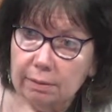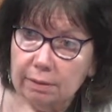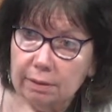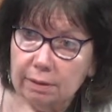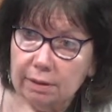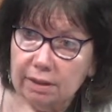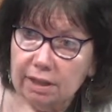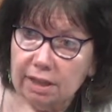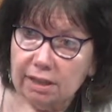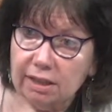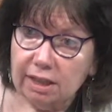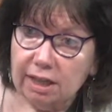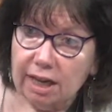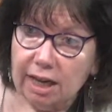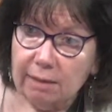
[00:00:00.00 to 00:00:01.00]
Six to
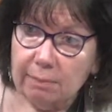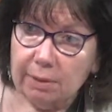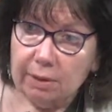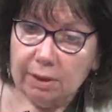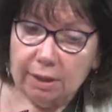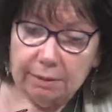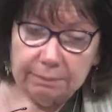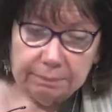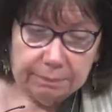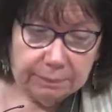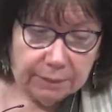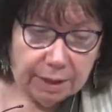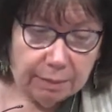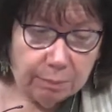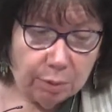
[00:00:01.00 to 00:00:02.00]
nine million
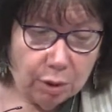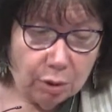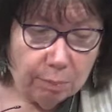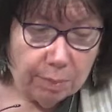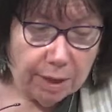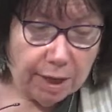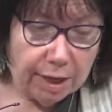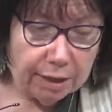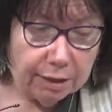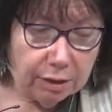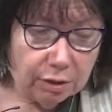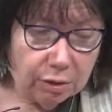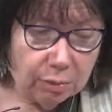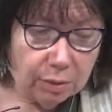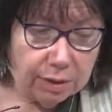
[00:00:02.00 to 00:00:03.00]
and Pol Pot,
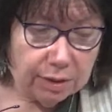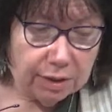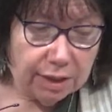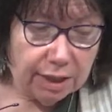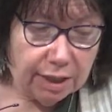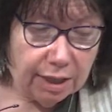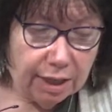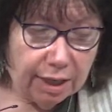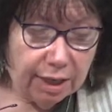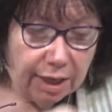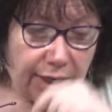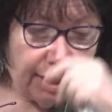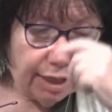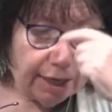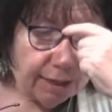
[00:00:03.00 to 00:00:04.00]
who was the
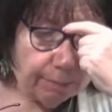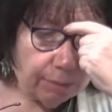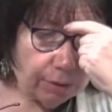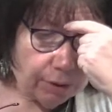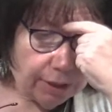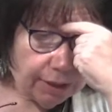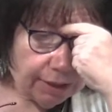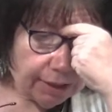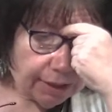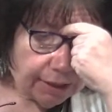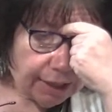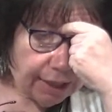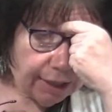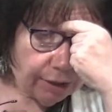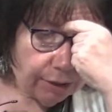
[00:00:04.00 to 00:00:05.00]
Cambodian
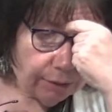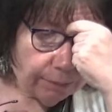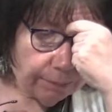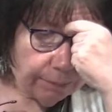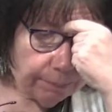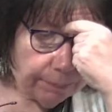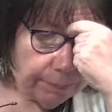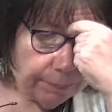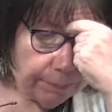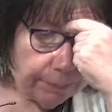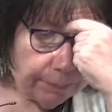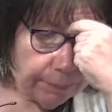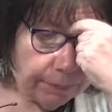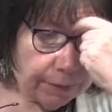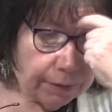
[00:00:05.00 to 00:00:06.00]
dictator,
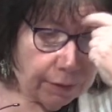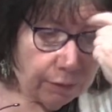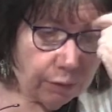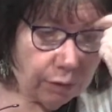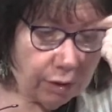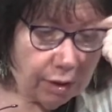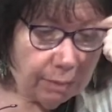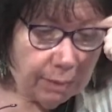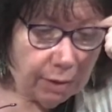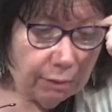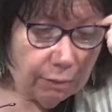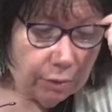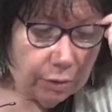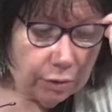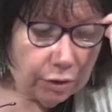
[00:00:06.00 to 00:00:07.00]
through the Khmer
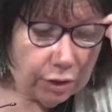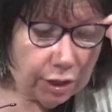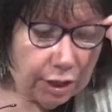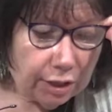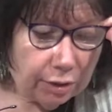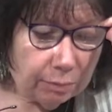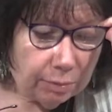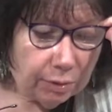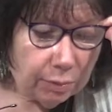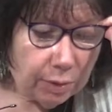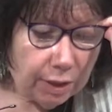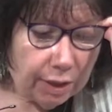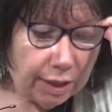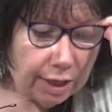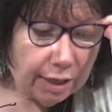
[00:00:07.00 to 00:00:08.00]
Rouge, killed
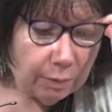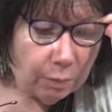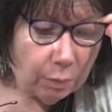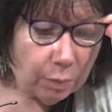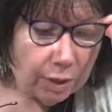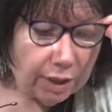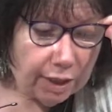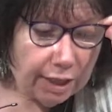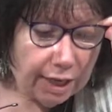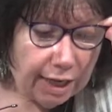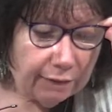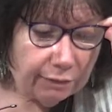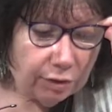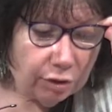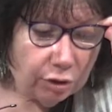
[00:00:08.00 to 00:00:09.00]
between one and a half
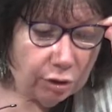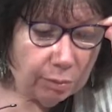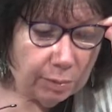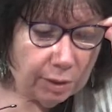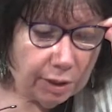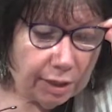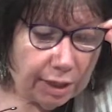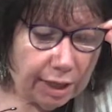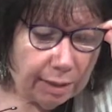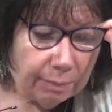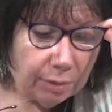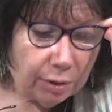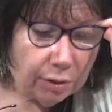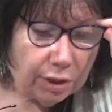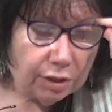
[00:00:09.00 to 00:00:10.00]
to two million
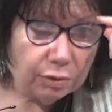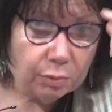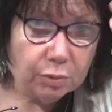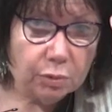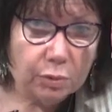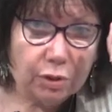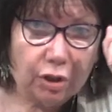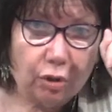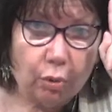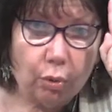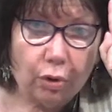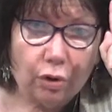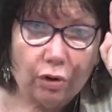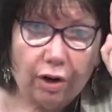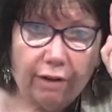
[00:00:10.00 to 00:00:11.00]
Cambodians, which was a
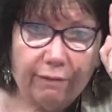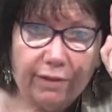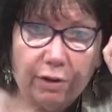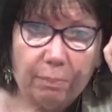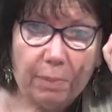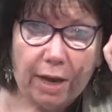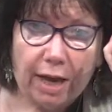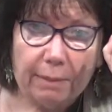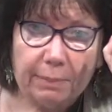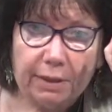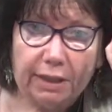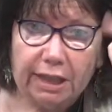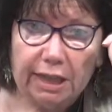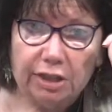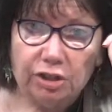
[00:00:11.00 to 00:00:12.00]
quarter of their
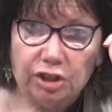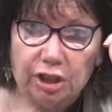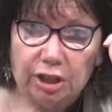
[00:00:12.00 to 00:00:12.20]
population.